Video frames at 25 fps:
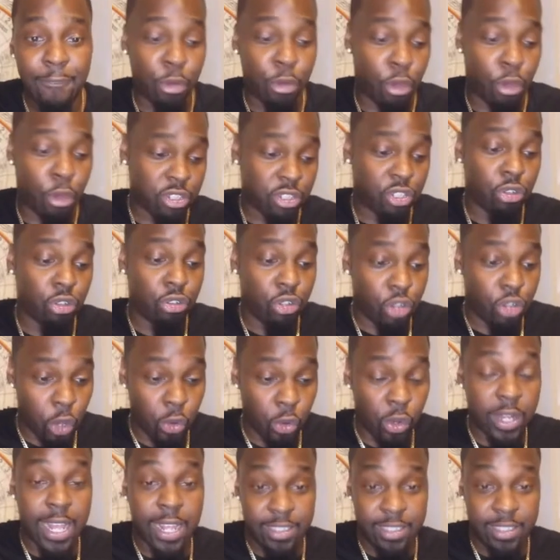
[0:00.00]
but also
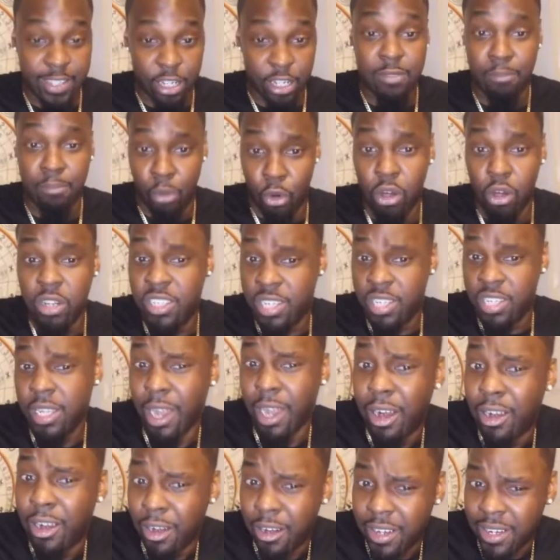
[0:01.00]
knowing that there's more to
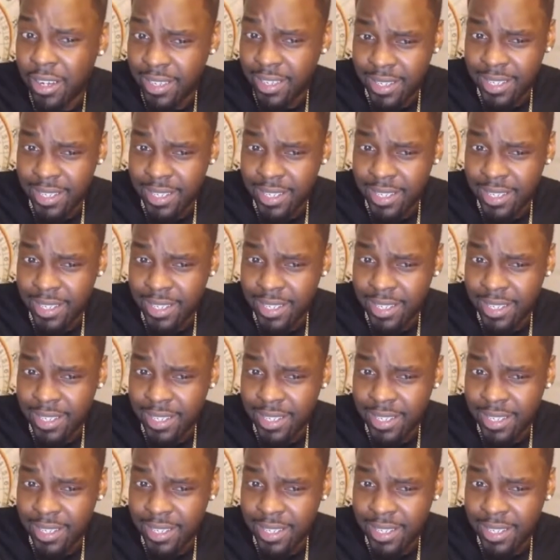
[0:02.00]
learn.